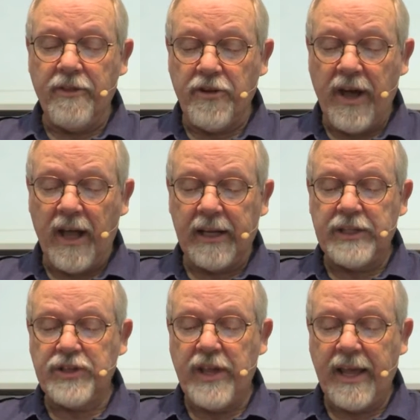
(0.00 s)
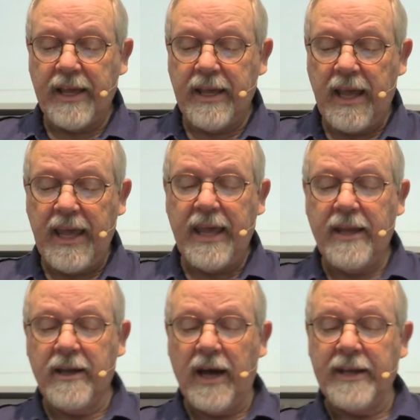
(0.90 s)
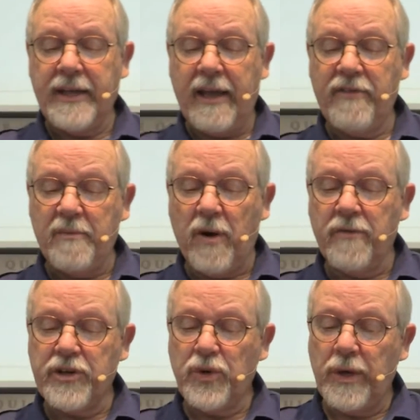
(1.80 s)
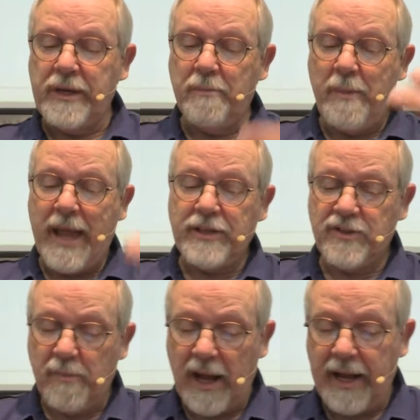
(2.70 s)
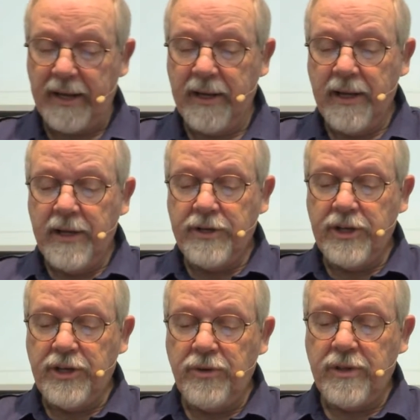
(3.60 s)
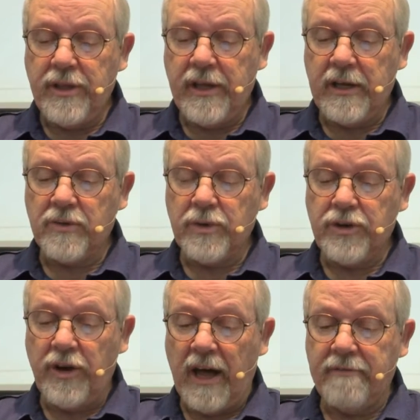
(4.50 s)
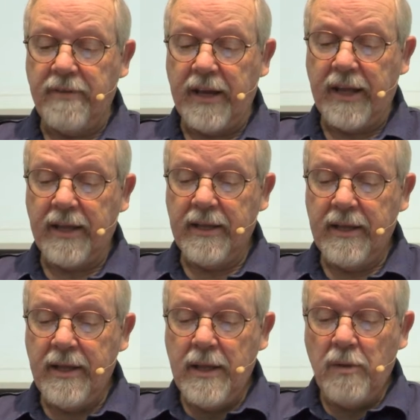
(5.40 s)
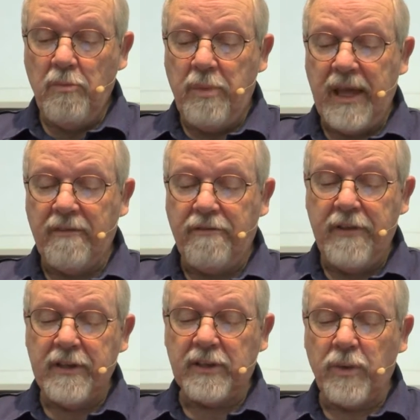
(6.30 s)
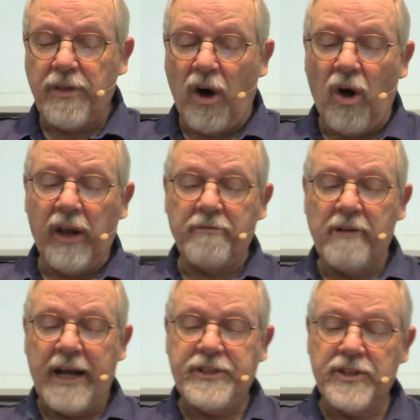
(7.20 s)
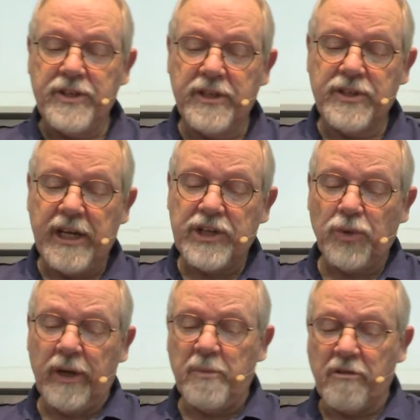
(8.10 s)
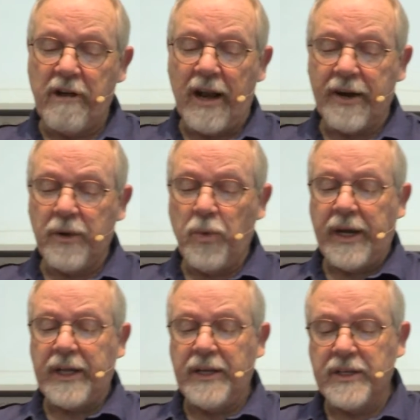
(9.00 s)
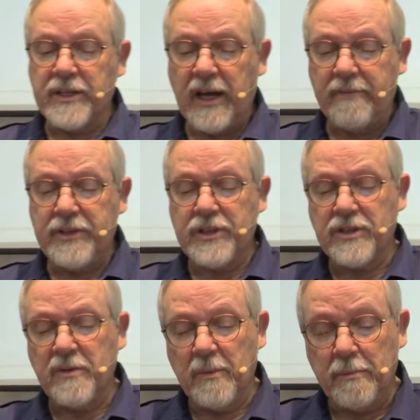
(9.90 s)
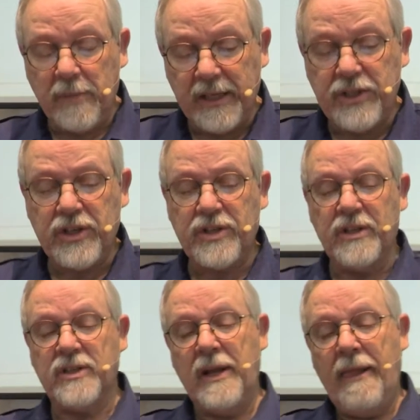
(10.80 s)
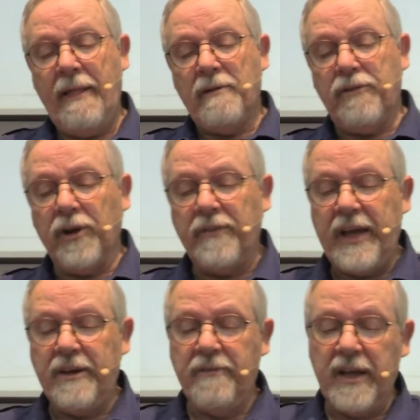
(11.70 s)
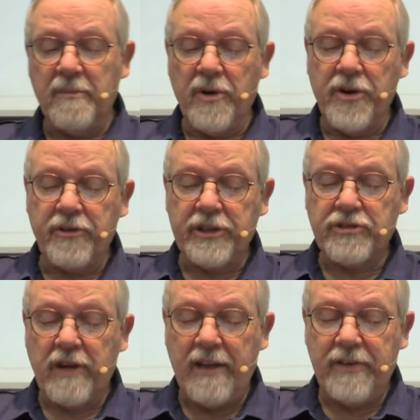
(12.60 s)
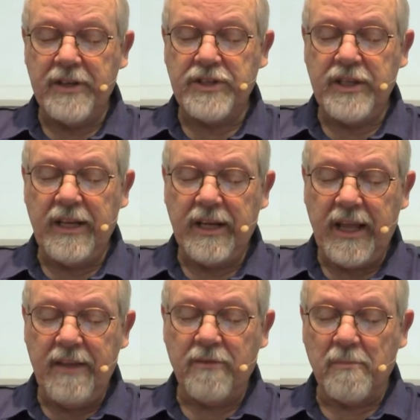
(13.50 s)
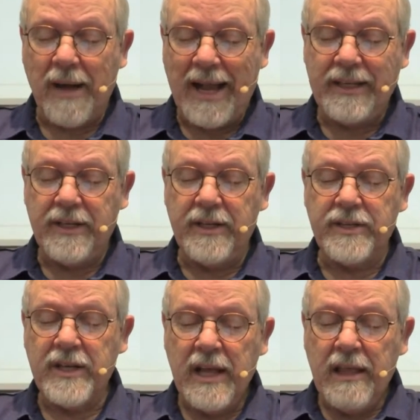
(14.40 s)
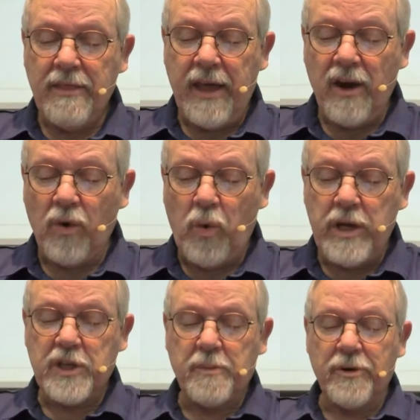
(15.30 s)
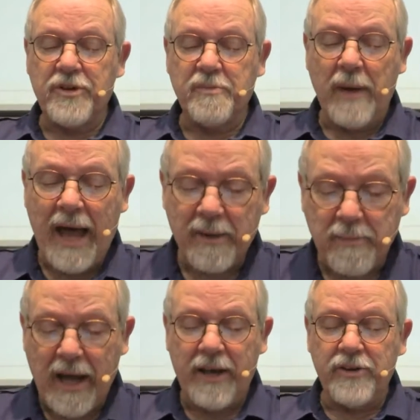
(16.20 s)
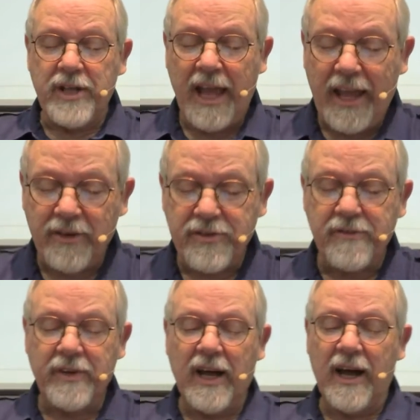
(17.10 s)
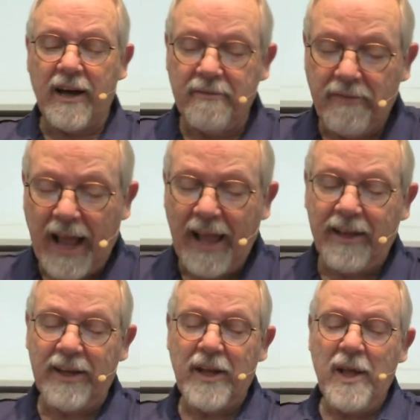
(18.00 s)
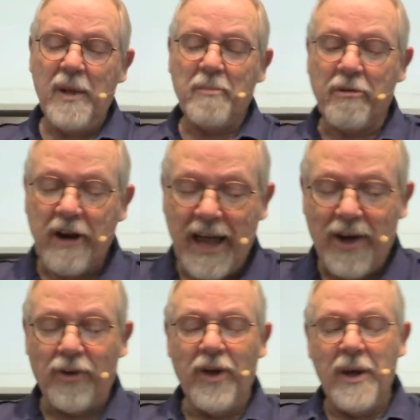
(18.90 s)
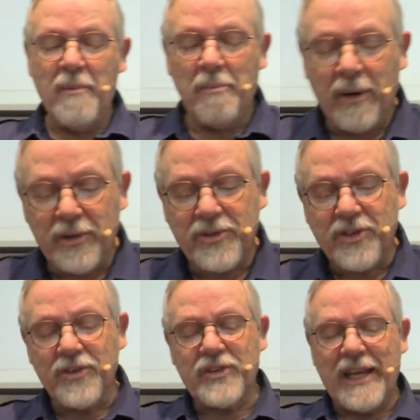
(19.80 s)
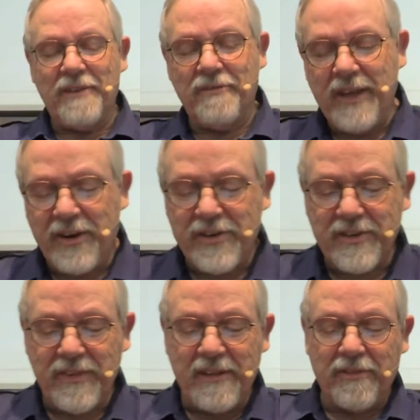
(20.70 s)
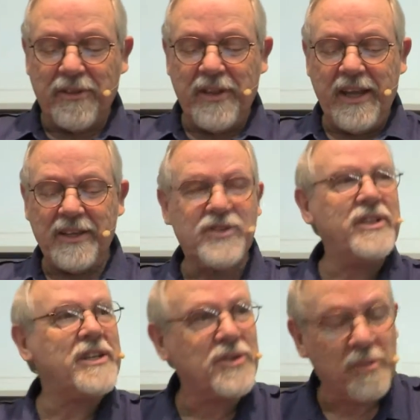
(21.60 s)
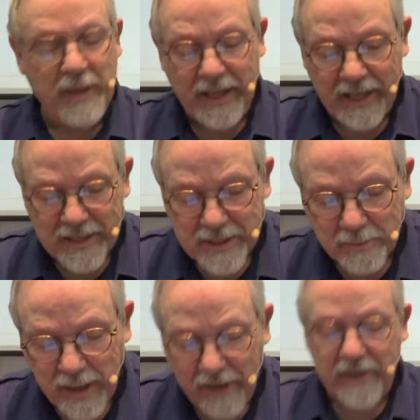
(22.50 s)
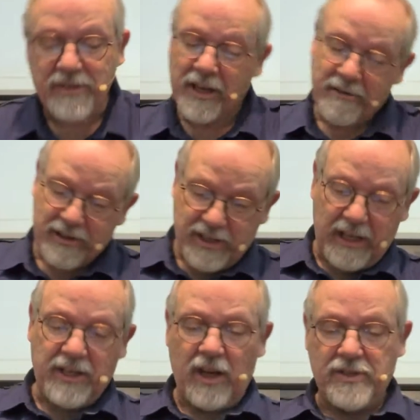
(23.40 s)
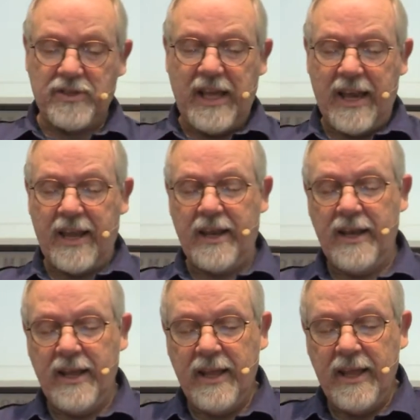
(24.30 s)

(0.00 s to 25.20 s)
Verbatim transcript: in their knowledge, they, he, God gave them over to a debased mind to do the things which are not fitting, being filled with all unrighteousness, sexual immorality, wickedness, covetousness, maliciousness, full of envy and murder and strife and deceit and evil-mindedness. They are whisperers, backbiters, haters of God, violent, proud, boasters, inventors of evil things, disobedient to parents. Interesting, he tosses that in.